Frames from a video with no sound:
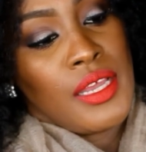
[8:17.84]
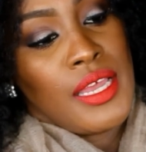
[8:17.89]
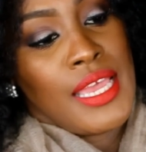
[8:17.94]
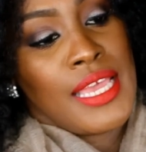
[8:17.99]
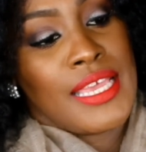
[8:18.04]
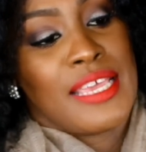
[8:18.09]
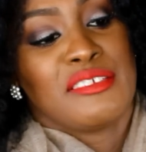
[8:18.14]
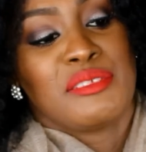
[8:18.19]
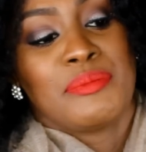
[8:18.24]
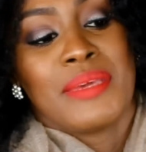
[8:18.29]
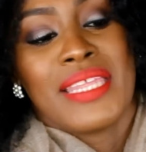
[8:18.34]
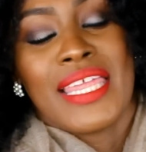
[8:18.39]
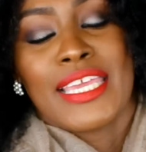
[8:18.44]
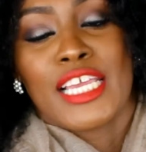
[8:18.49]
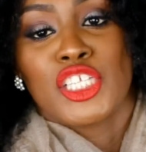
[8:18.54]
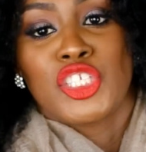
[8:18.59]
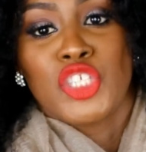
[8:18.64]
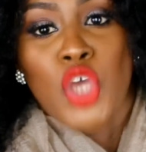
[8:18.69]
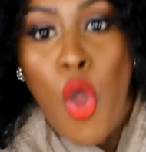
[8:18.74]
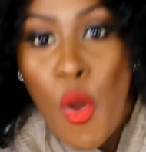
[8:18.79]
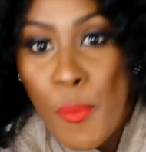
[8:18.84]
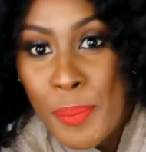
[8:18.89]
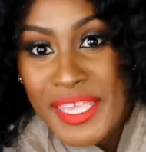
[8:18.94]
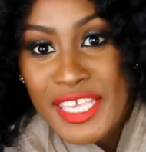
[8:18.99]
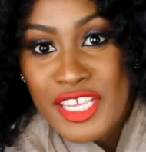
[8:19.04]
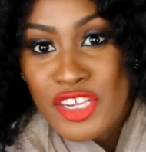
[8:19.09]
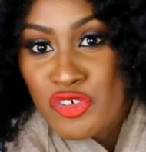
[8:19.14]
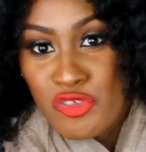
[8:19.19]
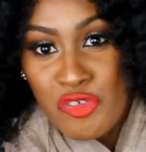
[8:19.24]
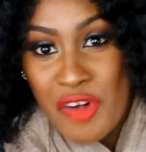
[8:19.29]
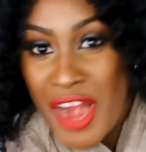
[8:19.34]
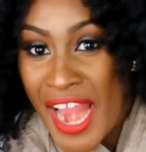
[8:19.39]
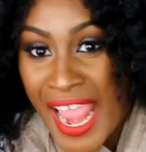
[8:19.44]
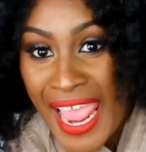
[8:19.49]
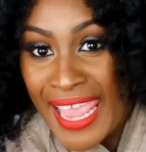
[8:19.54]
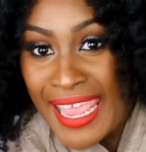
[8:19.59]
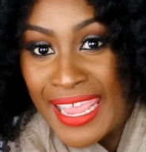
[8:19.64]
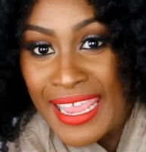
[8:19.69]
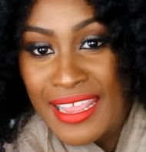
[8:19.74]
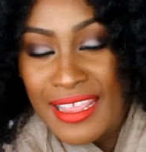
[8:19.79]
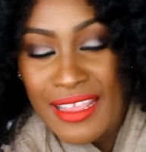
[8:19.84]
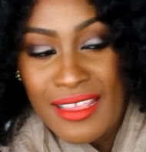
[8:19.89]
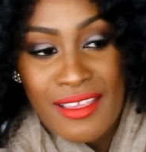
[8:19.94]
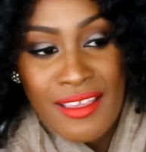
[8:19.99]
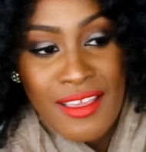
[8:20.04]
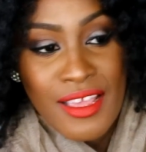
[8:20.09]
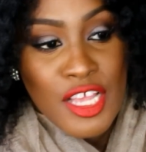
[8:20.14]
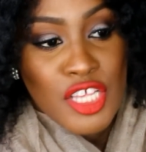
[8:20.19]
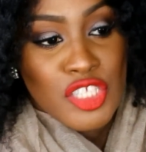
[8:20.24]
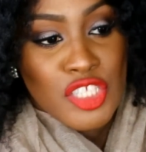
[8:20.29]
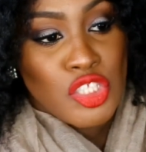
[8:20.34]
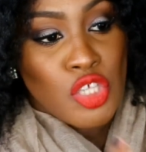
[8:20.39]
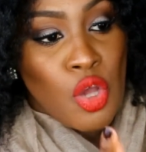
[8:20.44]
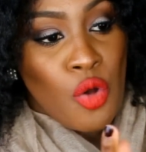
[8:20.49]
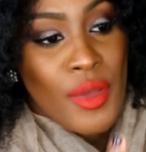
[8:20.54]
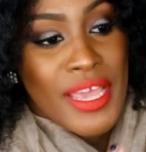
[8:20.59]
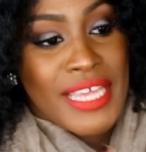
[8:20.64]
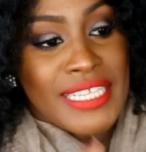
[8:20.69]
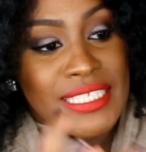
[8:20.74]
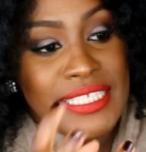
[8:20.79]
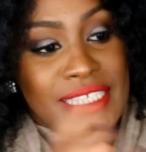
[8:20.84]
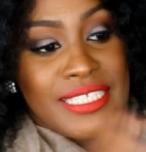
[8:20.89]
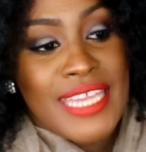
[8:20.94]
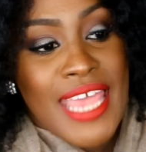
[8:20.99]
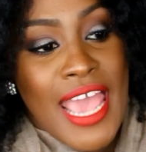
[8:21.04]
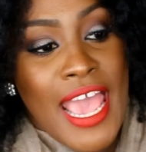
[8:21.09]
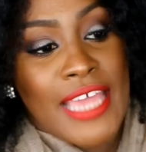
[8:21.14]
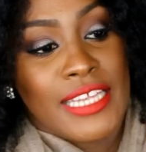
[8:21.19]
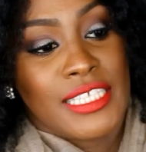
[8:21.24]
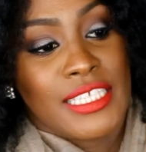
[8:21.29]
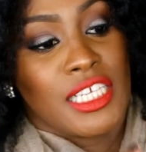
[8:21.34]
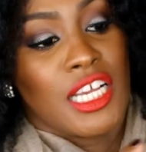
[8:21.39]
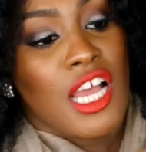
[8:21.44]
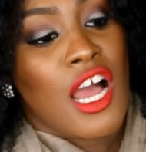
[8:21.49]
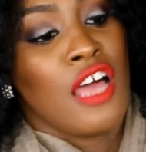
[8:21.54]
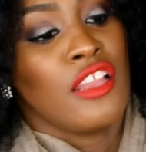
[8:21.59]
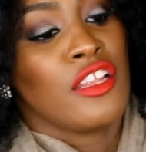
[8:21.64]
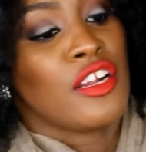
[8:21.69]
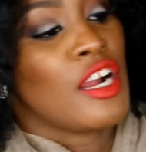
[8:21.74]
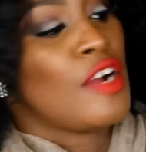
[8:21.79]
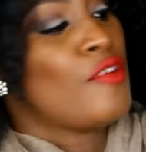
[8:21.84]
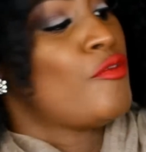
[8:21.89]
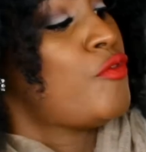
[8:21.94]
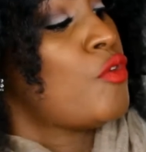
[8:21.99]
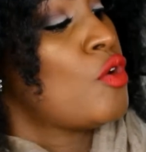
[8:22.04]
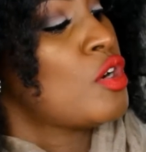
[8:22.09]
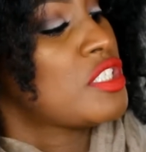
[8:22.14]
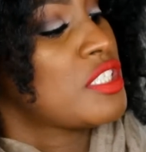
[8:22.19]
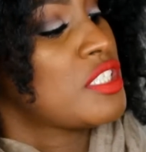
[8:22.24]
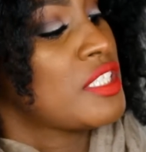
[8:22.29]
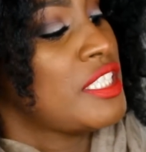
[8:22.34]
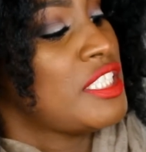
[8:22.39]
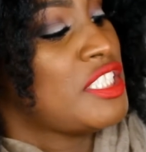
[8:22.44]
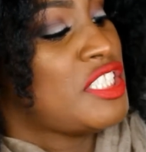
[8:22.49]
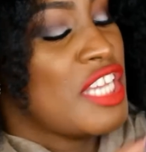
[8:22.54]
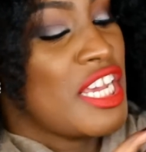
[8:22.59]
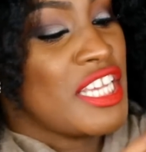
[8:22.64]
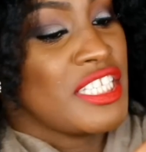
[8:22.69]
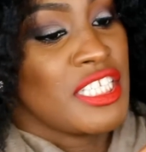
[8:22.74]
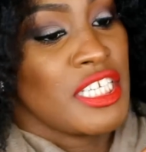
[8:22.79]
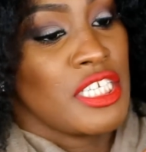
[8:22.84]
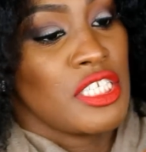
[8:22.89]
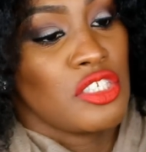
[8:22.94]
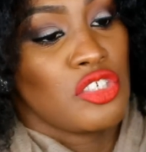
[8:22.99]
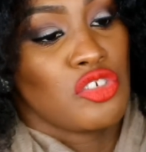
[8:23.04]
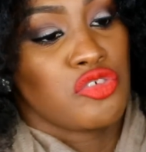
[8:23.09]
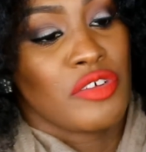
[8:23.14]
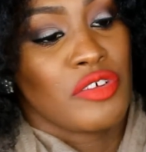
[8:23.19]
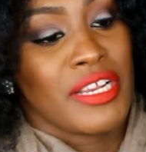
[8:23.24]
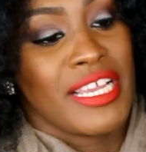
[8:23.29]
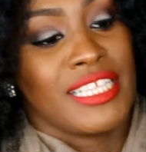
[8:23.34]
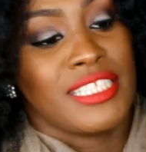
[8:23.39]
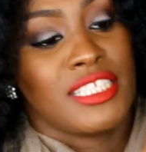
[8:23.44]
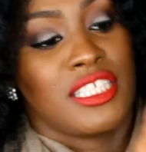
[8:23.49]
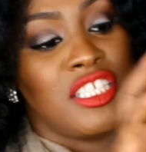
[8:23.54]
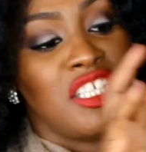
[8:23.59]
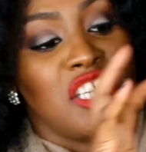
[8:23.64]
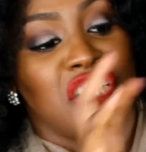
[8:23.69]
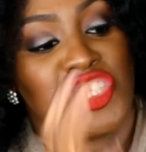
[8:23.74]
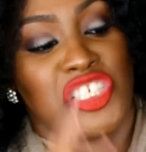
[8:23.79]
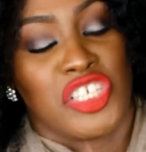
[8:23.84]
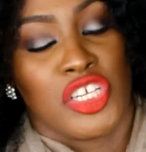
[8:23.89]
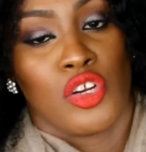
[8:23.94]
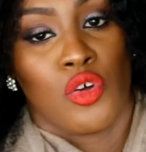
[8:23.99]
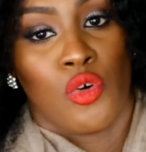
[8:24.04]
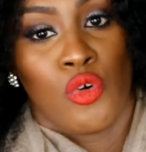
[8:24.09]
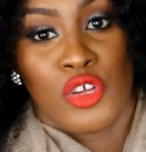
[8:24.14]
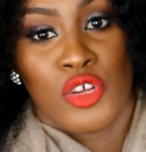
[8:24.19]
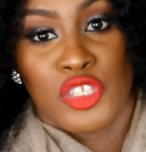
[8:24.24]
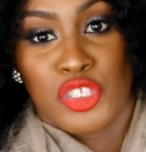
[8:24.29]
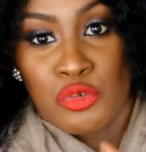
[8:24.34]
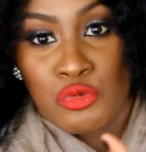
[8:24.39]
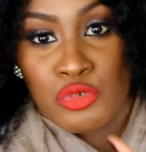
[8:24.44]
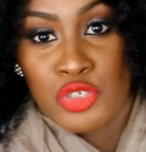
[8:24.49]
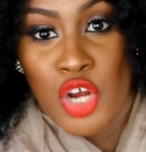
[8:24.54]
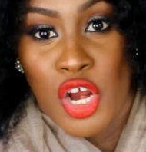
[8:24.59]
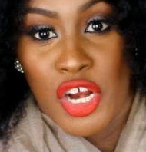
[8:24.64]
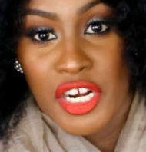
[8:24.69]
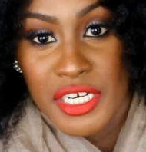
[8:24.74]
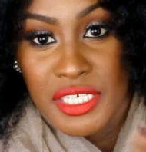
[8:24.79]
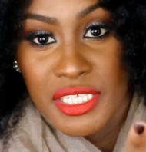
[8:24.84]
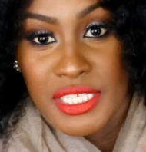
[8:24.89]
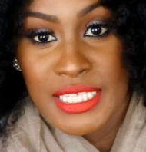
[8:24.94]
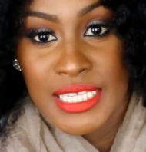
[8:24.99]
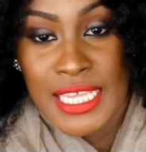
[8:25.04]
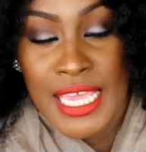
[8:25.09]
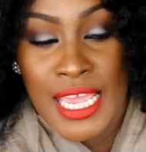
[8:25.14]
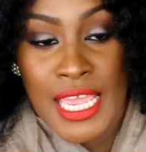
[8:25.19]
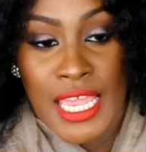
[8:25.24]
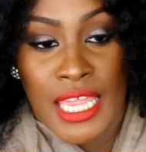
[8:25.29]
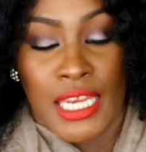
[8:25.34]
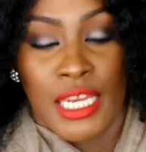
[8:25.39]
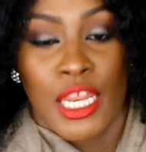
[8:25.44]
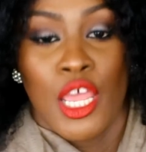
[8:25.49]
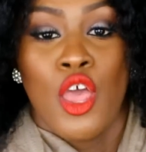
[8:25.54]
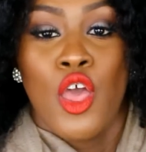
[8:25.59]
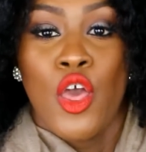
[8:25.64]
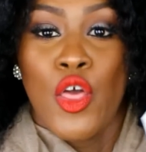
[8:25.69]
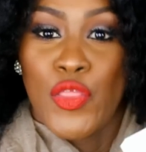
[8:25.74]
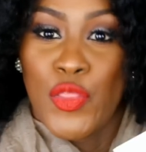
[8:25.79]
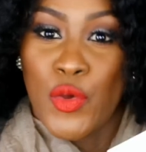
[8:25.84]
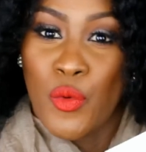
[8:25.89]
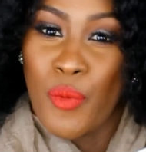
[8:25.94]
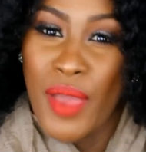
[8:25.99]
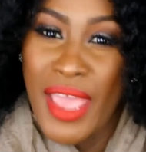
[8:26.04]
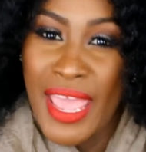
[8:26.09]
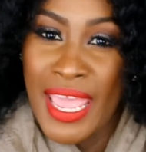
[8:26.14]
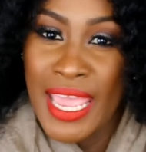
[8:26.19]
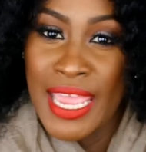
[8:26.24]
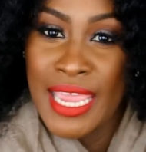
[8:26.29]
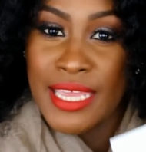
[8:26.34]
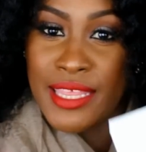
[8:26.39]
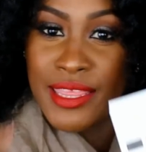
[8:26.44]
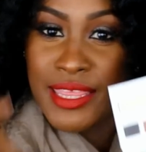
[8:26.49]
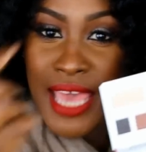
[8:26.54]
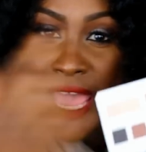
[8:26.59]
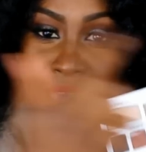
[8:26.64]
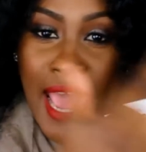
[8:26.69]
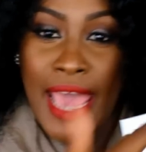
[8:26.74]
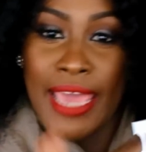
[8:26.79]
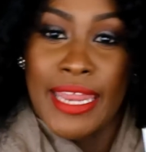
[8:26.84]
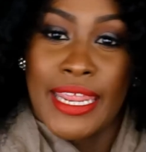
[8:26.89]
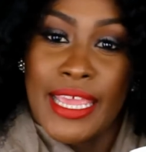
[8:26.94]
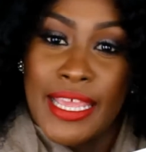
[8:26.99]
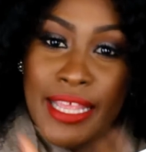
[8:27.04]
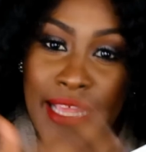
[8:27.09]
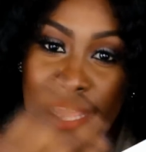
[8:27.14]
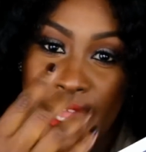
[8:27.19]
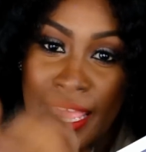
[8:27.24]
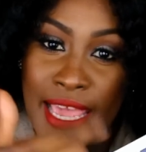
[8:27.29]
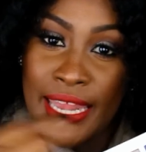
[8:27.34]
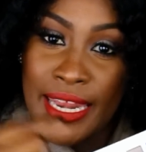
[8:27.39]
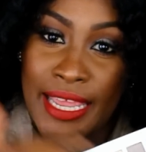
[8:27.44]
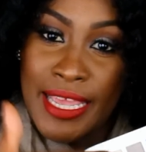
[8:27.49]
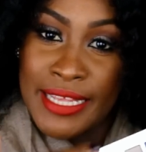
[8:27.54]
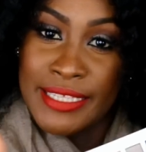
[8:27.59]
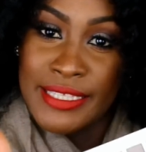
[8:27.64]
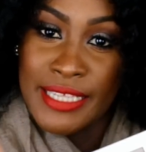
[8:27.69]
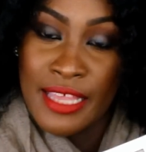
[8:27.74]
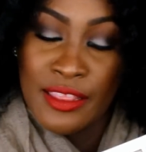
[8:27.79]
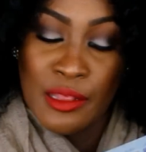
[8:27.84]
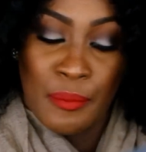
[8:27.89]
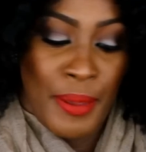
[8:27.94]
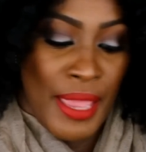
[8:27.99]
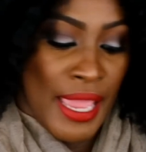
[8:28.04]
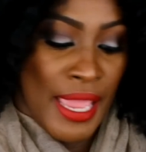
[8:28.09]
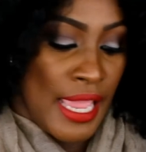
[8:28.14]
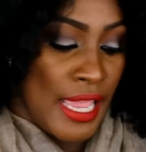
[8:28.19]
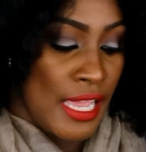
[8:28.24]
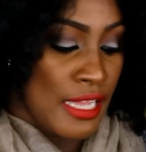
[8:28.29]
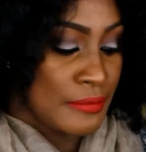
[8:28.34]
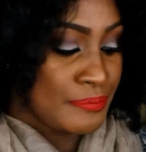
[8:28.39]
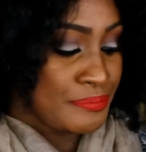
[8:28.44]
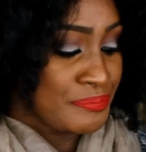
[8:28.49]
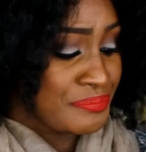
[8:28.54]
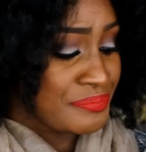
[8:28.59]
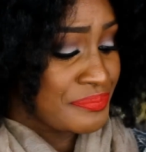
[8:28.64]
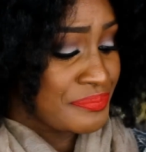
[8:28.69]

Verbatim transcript: it gives me like a taupey gray. So it, that color unfortunately doesn't transition onto darker skin the way that it is in the pan.